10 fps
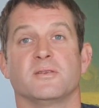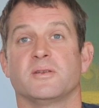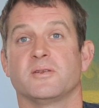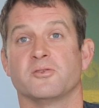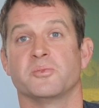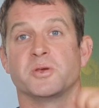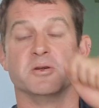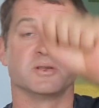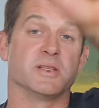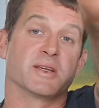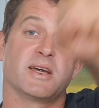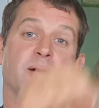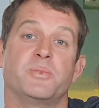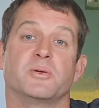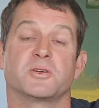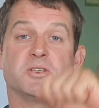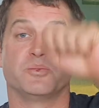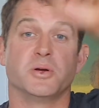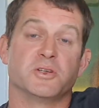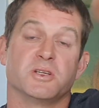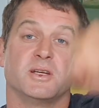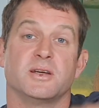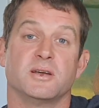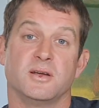You're abusing the catapult because you're pushing it